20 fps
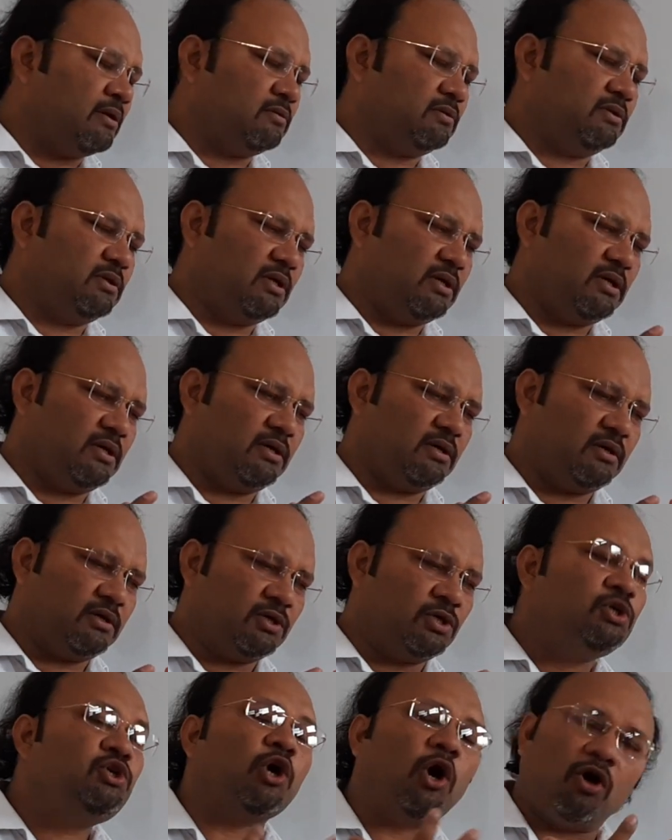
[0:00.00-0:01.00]

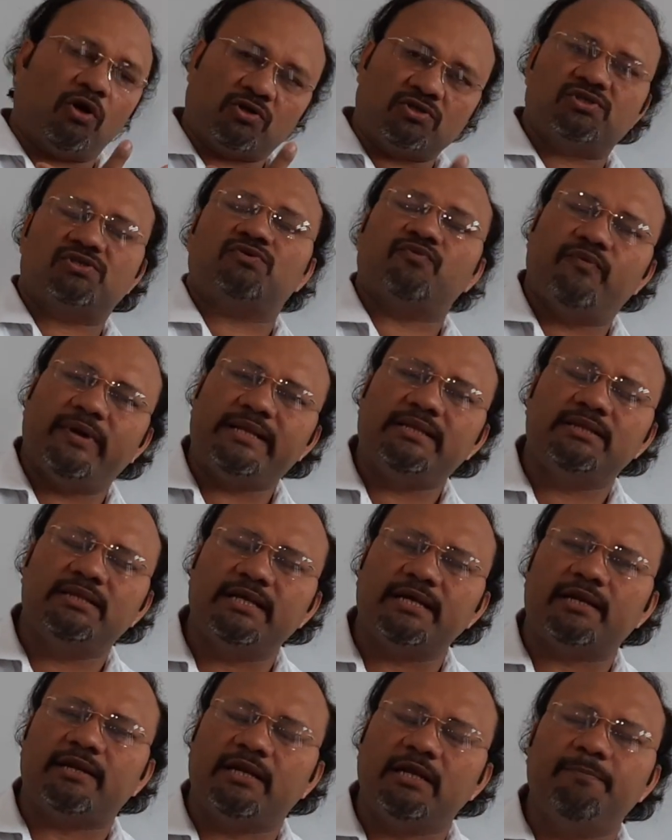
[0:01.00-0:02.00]
the dogs, when
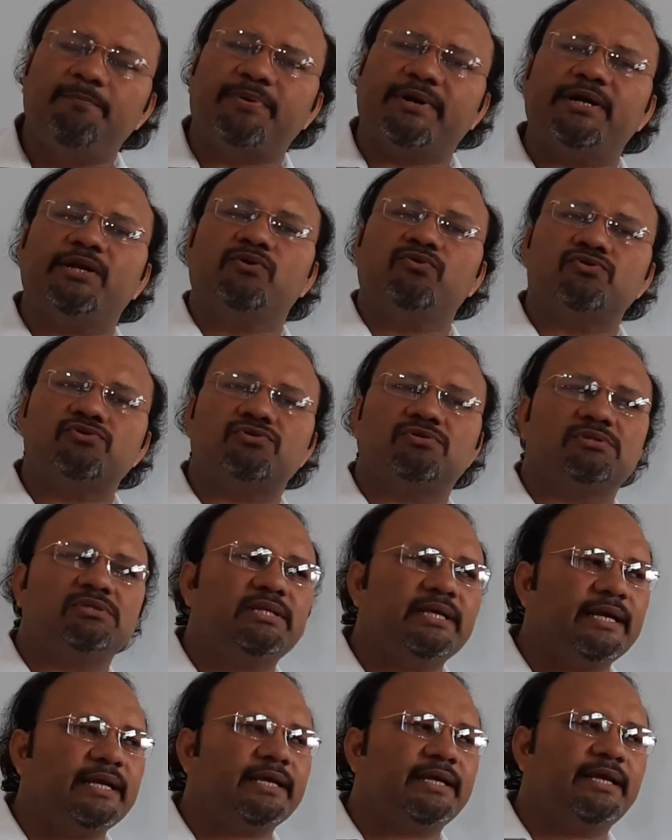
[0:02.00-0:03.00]
they reproduce,
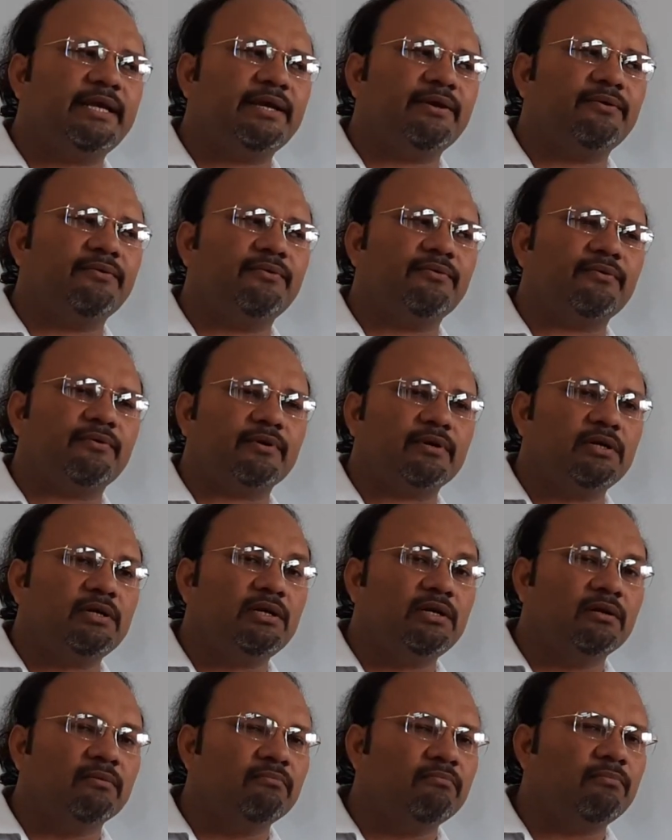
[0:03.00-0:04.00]
they give
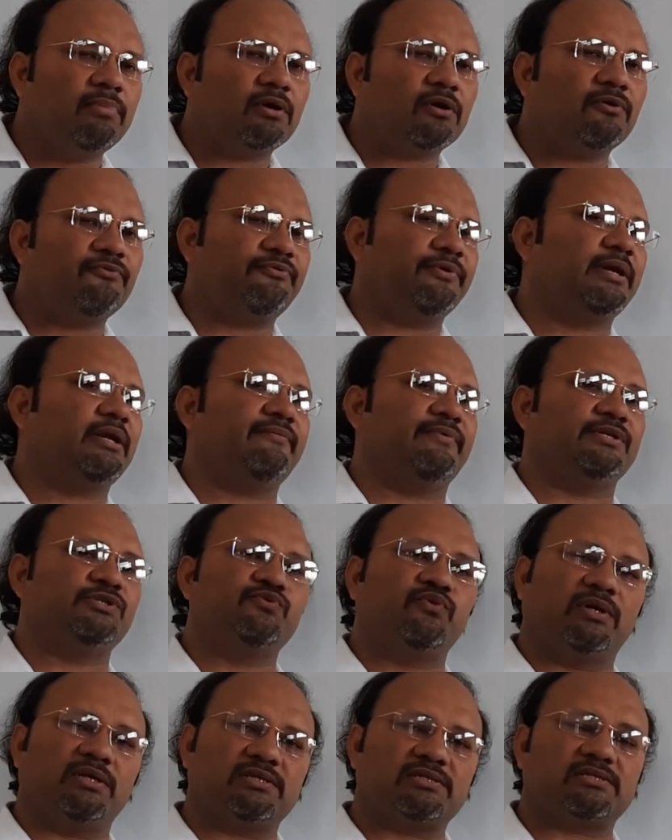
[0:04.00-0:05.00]
number of
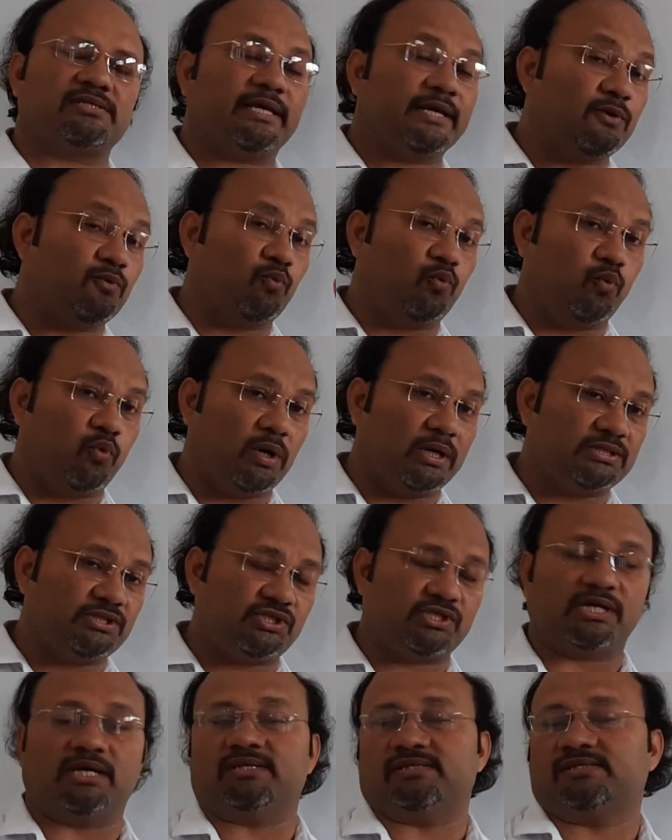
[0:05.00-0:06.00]
individuals in one
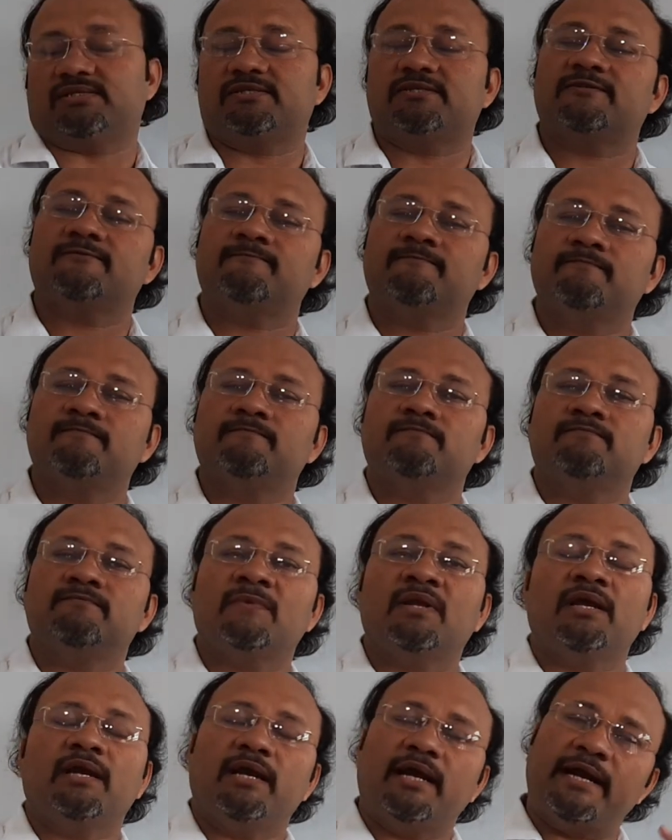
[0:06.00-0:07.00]
chance,
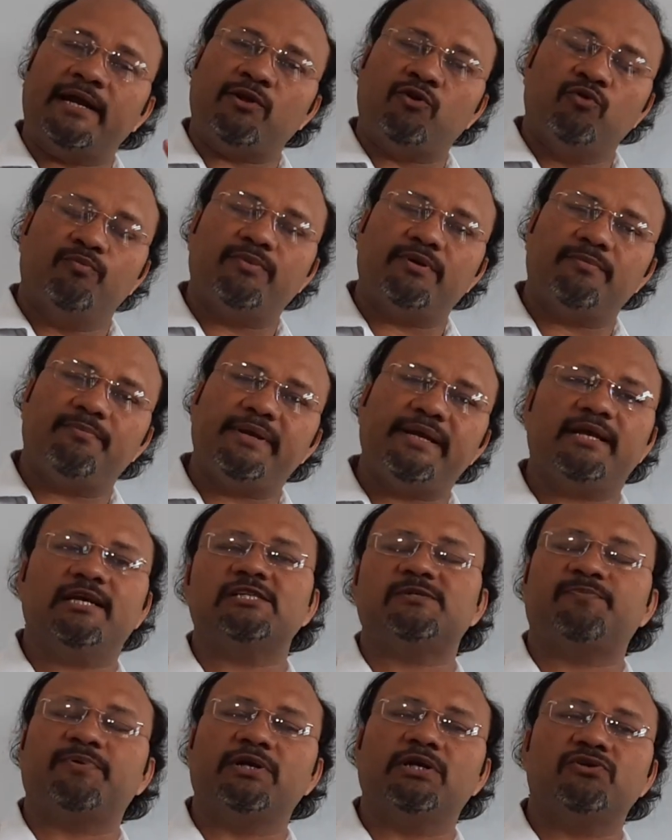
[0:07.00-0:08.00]
and human being
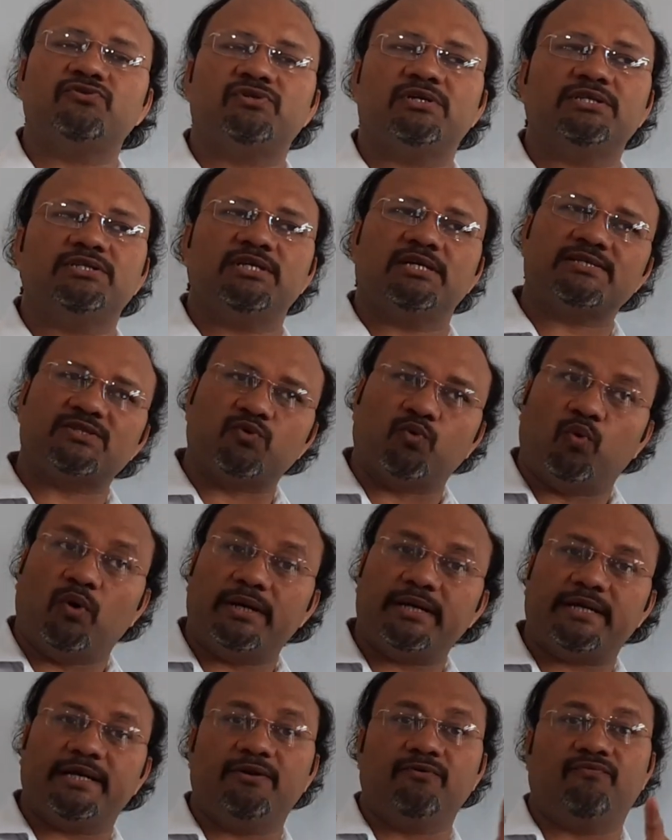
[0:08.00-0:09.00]
is producing just
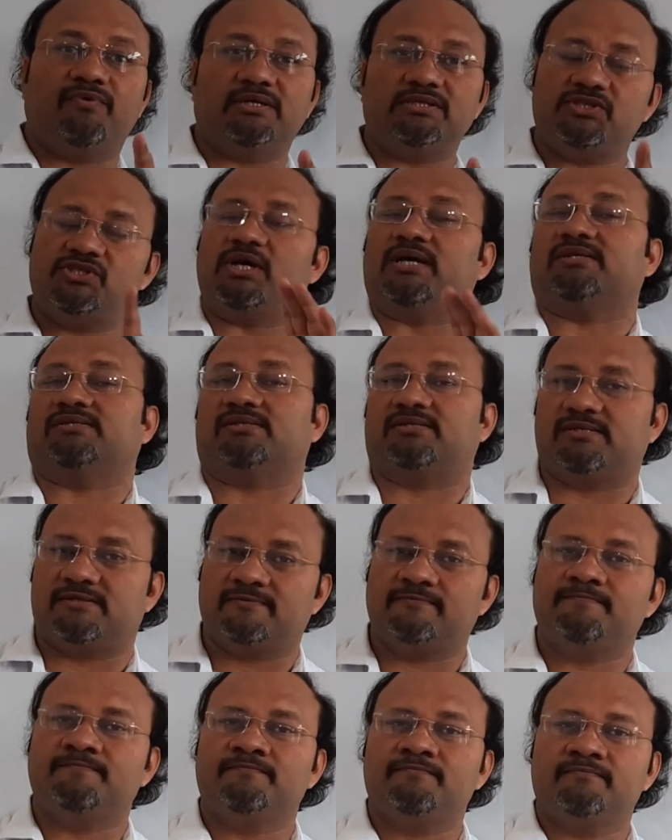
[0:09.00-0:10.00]
one in one
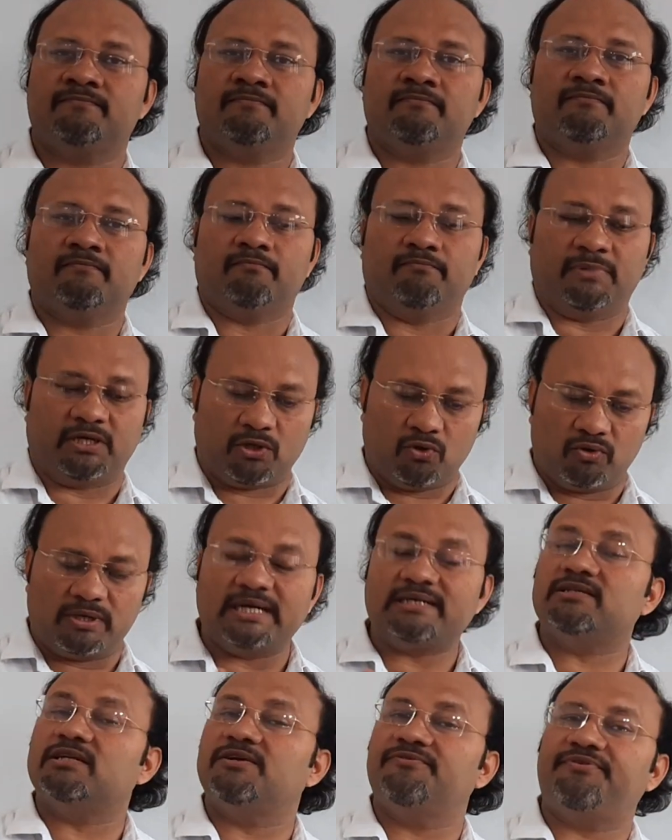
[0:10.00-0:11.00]
chance? But look
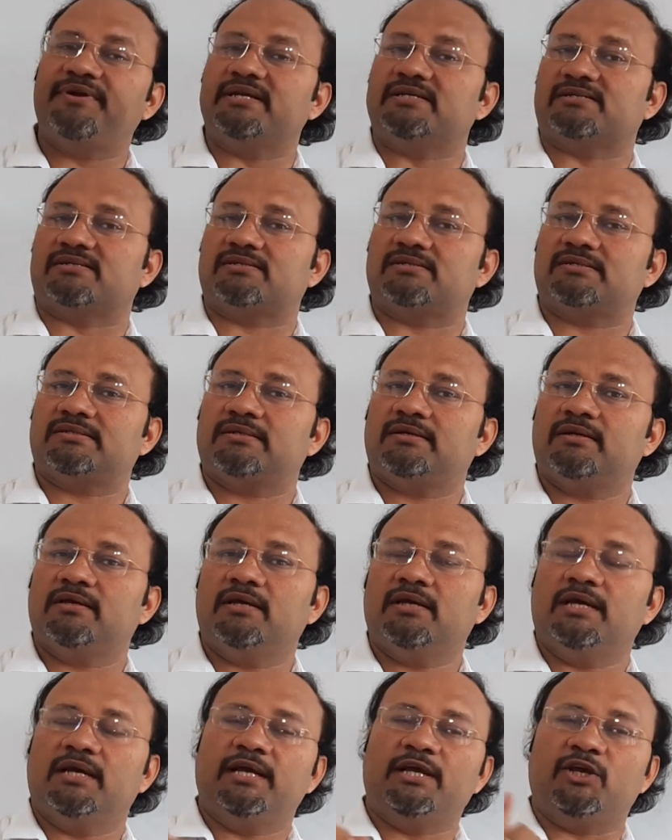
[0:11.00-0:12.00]
at the difference.
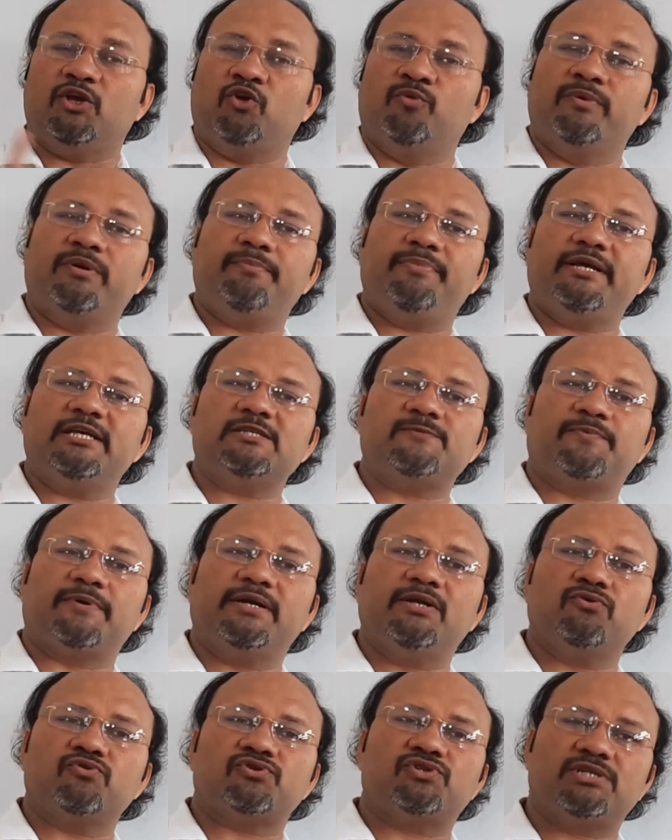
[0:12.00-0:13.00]
Human beings
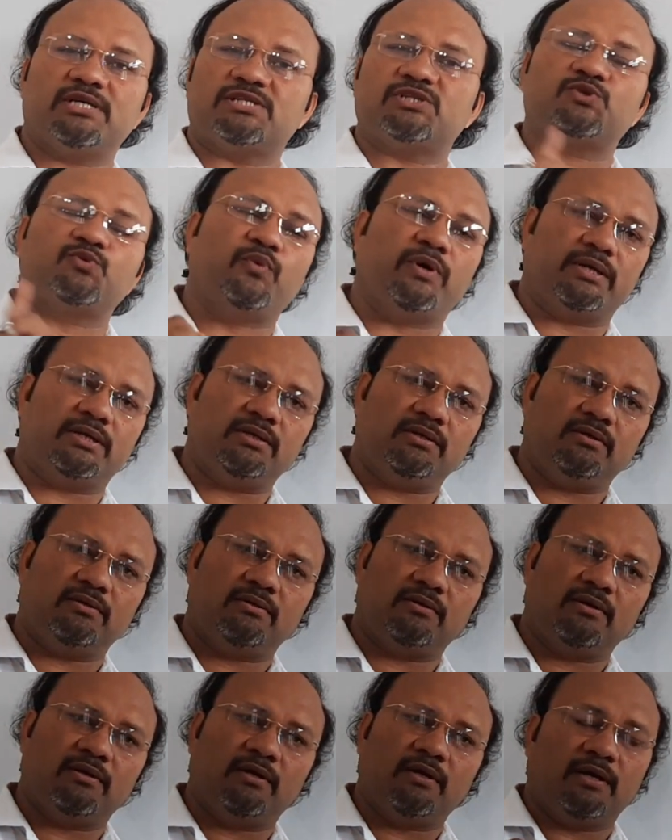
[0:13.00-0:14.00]
produce just one
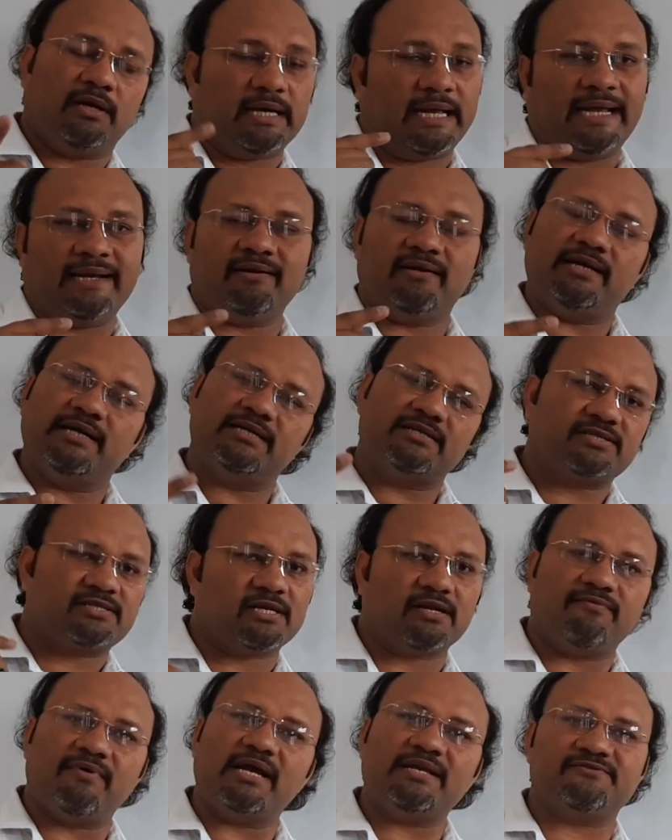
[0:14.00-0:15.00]
and it
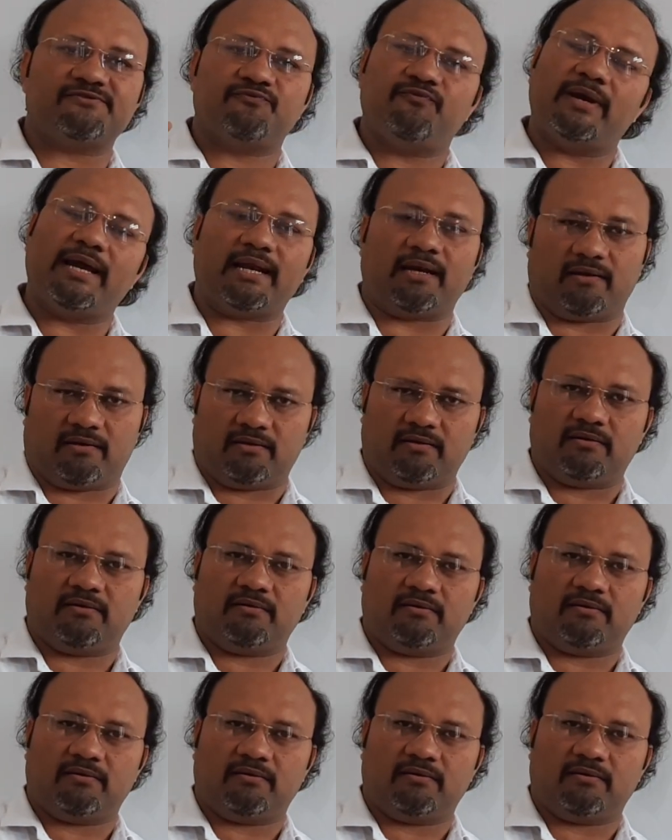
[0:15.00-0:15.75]
survives well